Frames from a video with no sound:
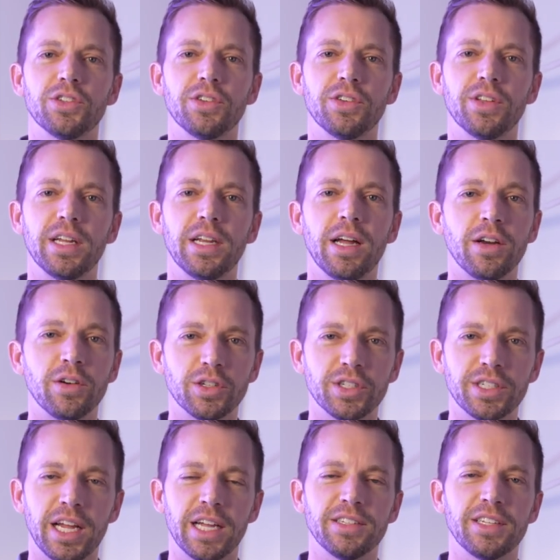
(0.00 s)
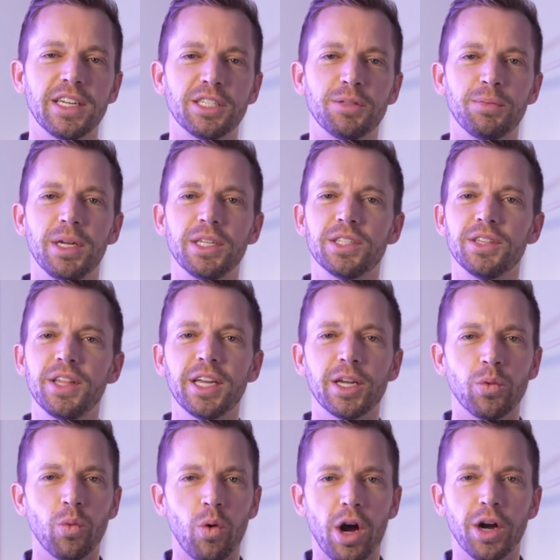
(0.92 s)
or that understands that space, and they
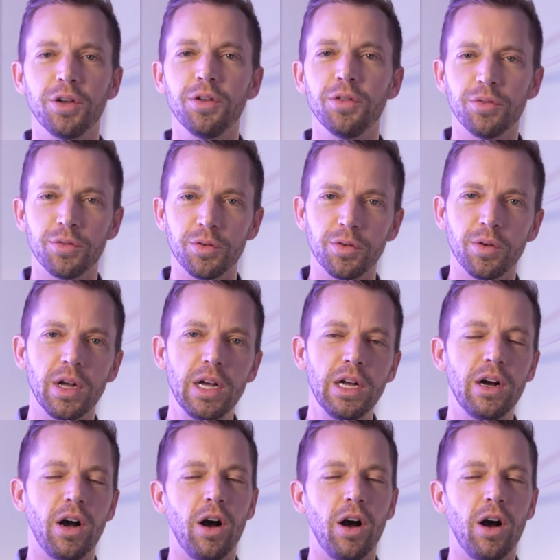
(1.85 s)
can walk you through